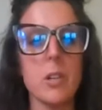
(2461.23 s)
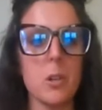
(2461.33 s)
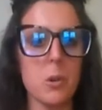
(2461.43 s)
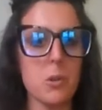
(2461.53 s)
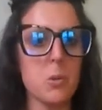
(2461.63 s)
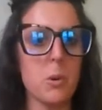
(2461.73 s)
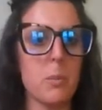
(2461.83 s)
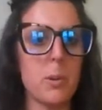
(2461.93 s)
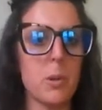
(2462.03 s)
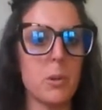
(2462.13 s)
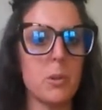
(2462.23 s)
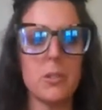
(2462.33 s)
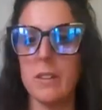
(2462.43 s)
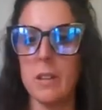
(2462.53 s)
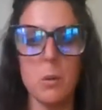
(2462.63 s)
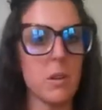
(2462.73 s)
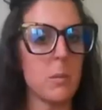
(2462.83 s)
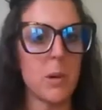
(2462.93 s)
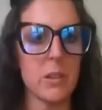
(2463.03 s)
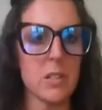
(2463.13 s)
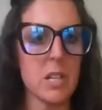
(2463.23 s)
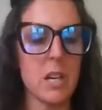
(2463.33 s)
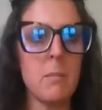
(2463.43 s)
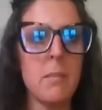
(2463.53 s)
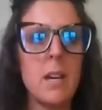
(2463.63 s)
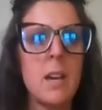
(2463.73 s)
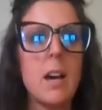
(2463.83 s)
girls wear pearls and they wear them all the time.